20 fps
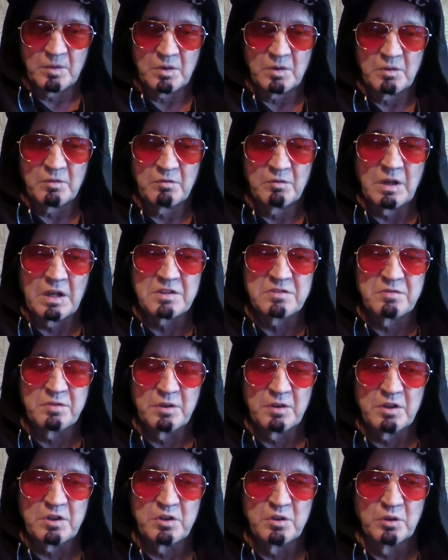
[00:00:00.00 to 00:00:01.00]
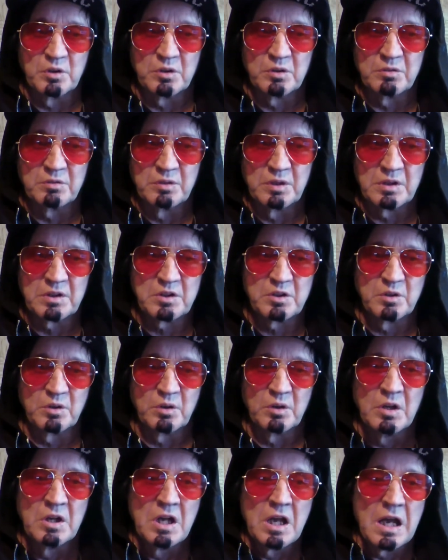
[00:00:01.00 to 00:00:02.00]
That's very cool. Very
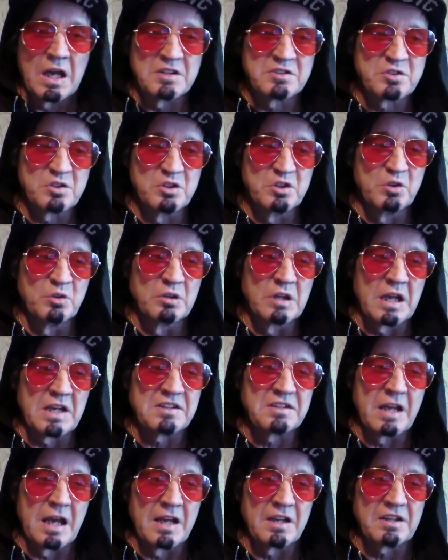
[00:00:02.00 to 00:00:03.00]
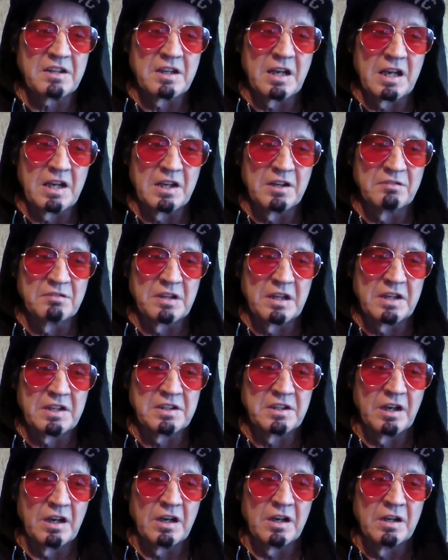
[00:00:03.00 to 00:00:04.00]
cool. And so you like that kind of
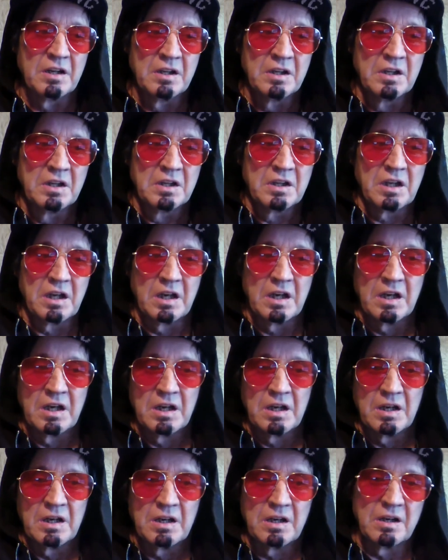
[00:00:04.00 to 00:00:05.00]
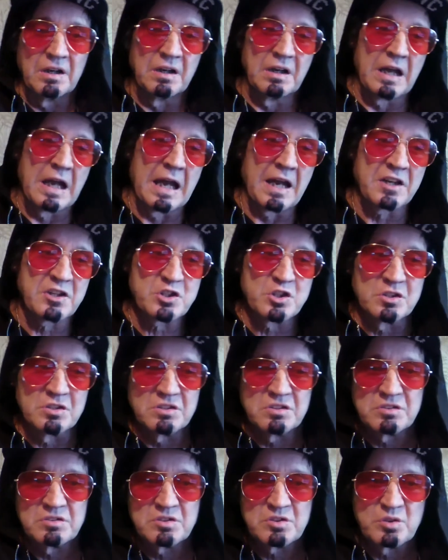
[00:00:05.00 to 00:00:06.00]
like
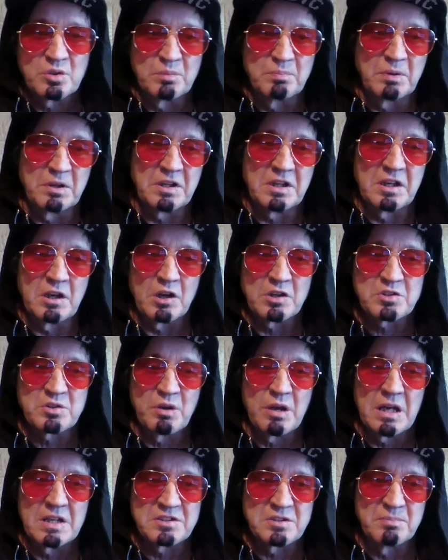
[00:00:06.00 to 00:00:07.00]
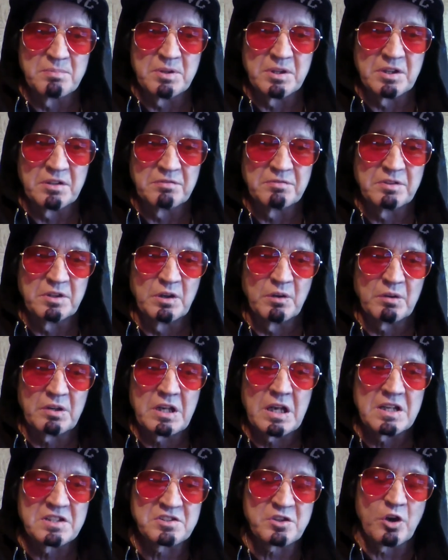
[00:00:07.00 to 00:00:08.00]
action, but it also has a bit of, it
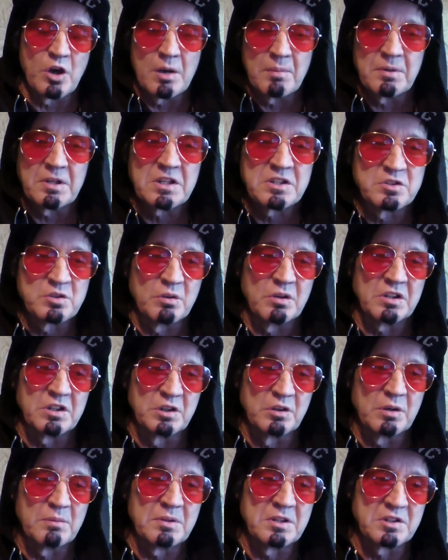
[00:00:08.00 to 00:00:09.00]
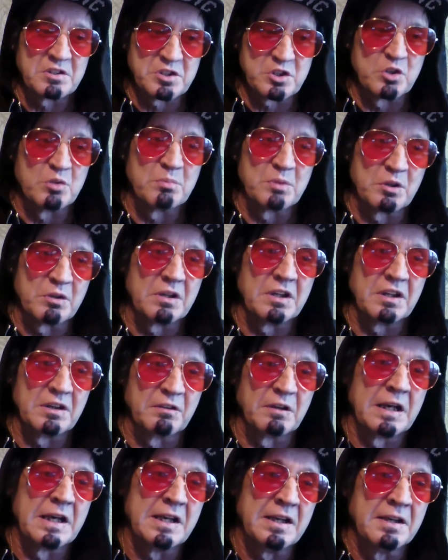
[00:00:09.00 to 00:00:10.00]
has comedy to it. I mean, there's humor in it,
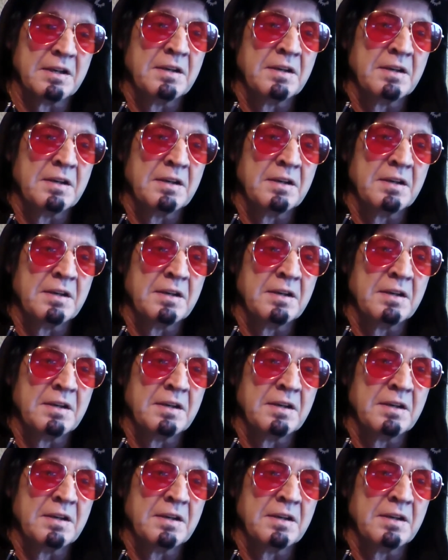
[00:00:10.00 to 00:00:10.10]
right?